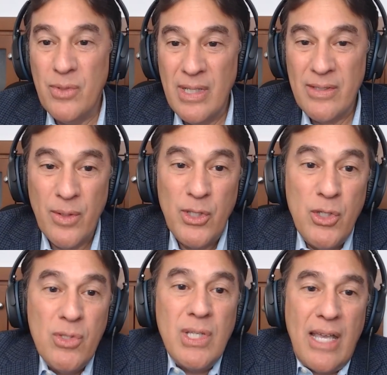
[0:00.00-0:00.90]
that's going
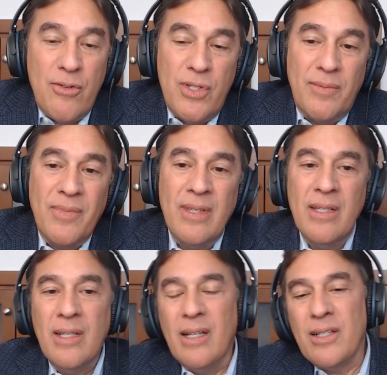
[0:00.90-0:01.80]
to use the hydrogen.
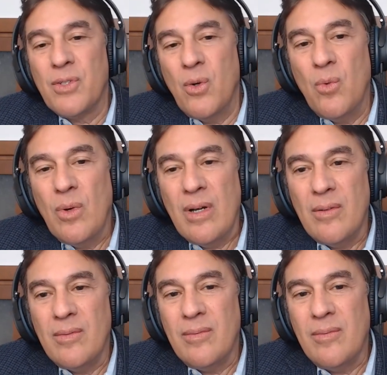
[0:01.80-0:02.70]

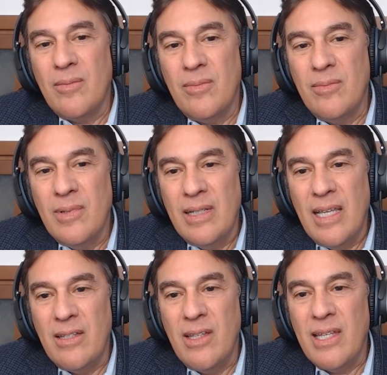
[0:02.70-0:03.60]
So
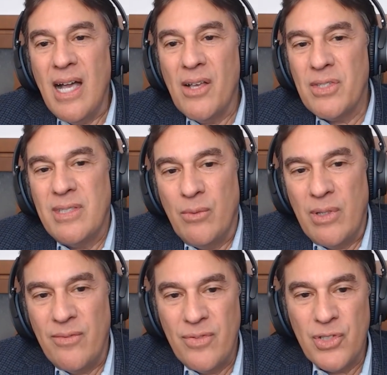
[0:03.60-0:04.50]
in the analysis that
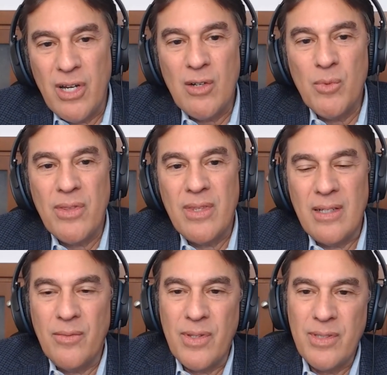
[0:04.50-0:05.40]
we've shared
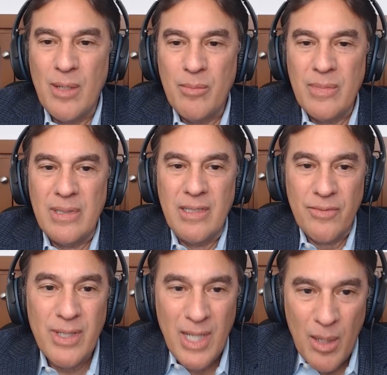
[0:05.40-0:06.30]
with some
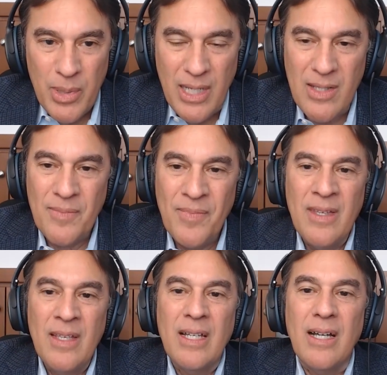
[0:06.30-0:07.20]
different companies,
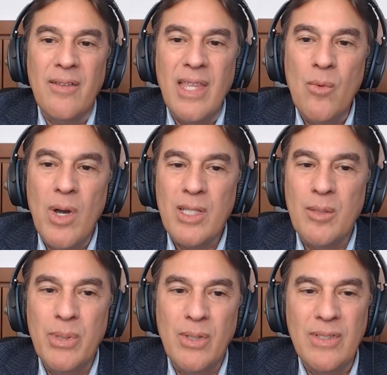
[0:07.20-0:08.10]
they want
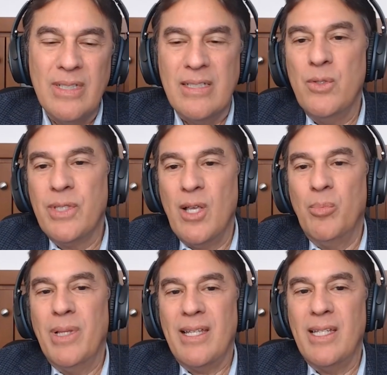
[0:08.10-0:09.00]
to build a
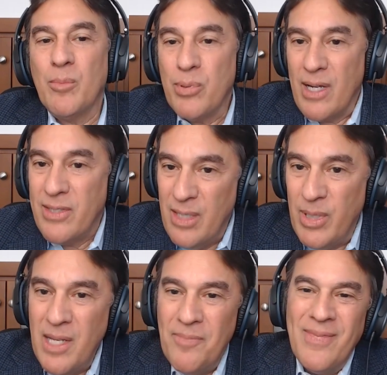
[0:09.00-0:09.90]
NuScale plant in the
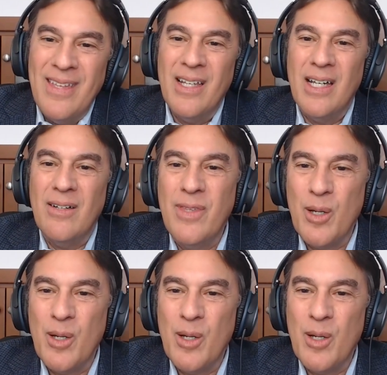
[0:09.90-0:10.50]
proximity of